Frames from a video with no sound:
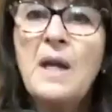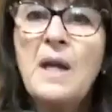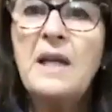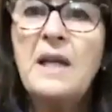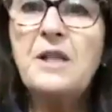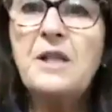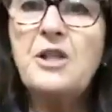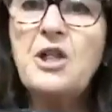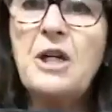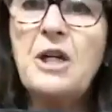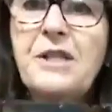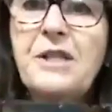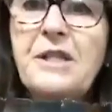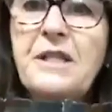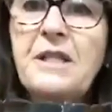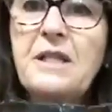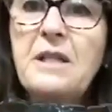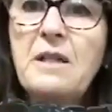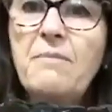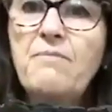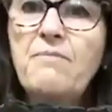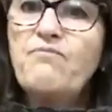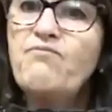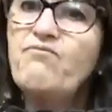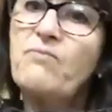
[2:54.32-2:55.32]
It's just
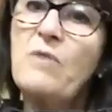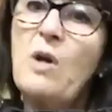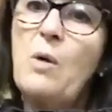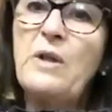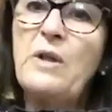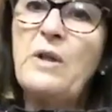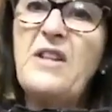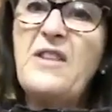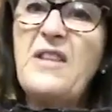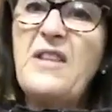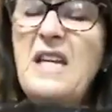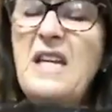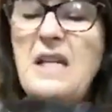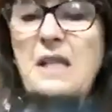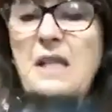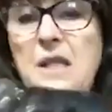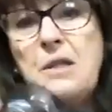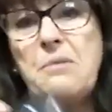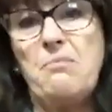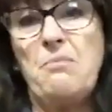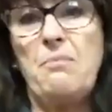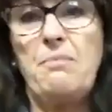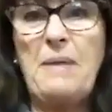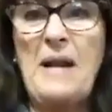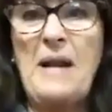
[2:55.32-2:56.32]
one of
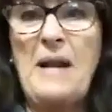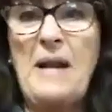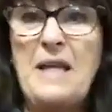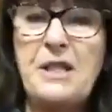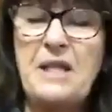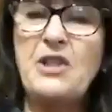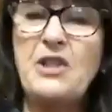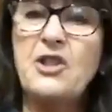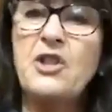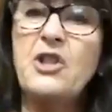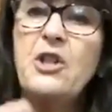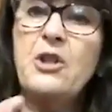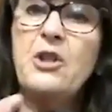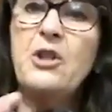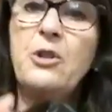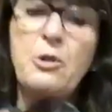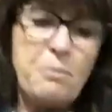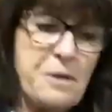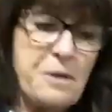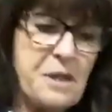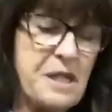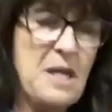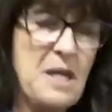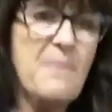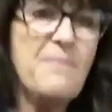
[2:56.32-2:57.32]
these plastic
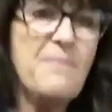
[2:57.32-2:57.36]
tubes.